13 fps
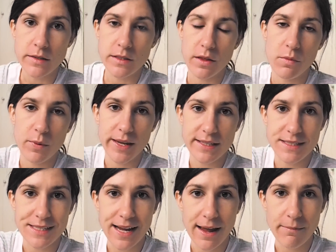so that we can
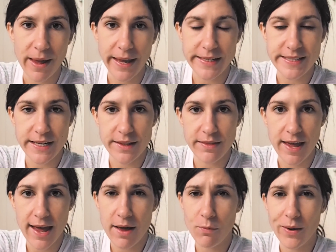start painting
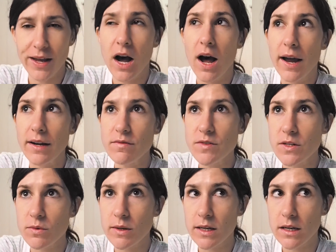that. We're kind of
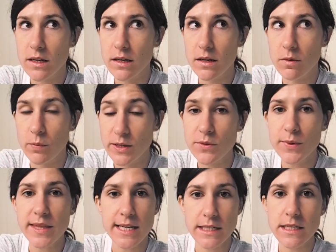doing, we're
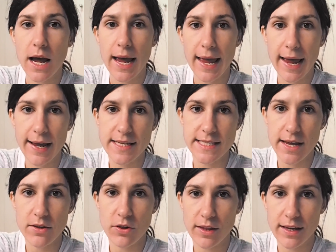doing the entire house
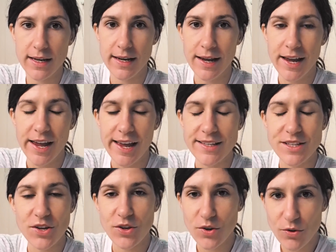actually. It's
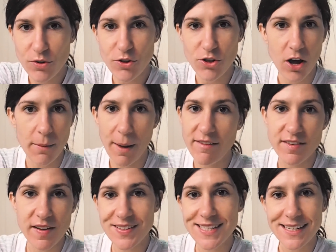a huge job. I've
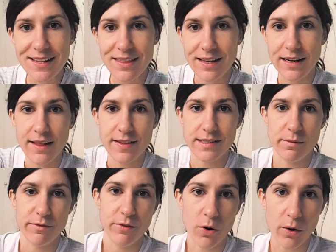never done anything like this
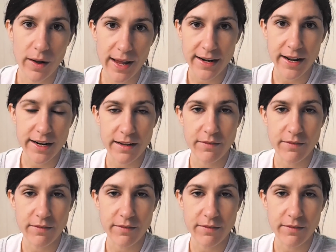before and I